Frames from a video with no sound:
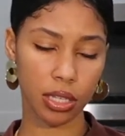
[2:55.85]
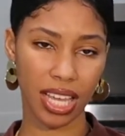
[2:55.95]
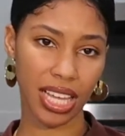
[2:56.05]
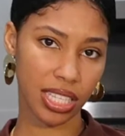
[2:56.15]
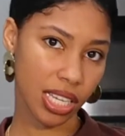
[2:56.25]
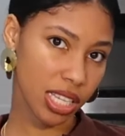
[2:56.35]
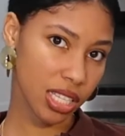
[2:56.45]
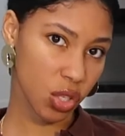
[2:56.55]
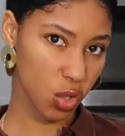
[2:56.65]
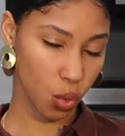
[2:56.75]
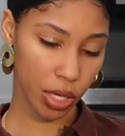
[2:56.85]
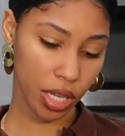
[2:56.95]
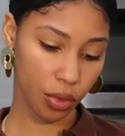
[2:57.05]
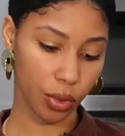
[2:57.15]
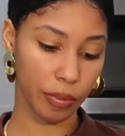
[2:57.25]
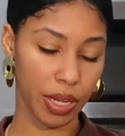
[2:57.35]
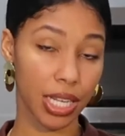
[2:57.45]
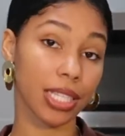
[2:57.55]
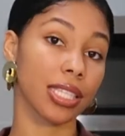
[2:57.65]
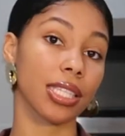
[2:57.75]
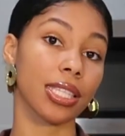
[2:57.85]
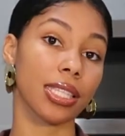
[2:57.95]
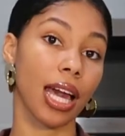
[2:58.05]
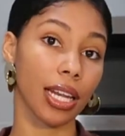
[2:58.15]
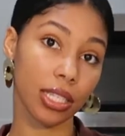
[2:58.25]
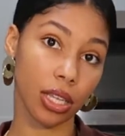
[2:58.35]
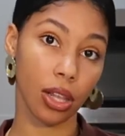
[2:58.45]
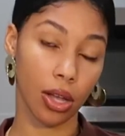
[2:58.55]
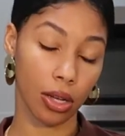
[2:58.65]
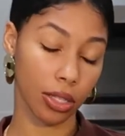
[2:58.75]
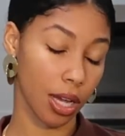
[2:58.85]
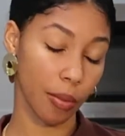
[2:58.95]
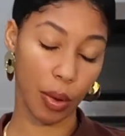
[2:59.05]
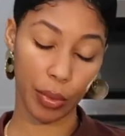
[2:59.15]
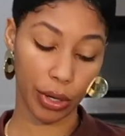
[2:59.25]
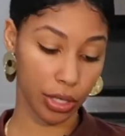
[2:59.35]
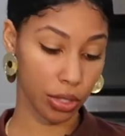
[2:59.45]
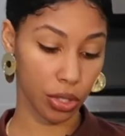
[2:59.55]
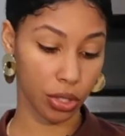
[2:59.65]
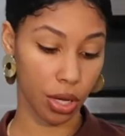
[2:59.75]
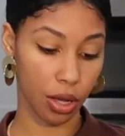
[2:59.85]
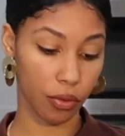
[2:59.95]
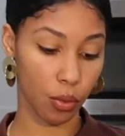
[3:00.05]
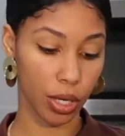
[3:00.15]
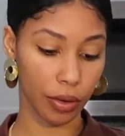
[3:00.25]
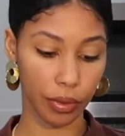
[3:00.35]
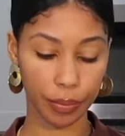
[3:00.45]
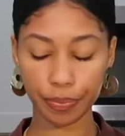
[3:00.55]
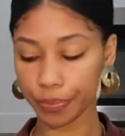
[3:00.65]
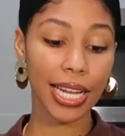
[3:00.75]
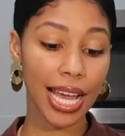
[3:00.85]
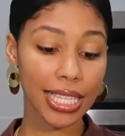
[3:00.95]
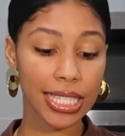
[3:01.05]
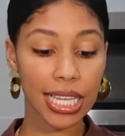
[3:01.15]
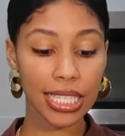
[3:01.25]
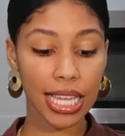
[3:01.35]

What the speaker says: 18 to 23 minutes. That is a long time. I'm already turned off. Whatever. Next it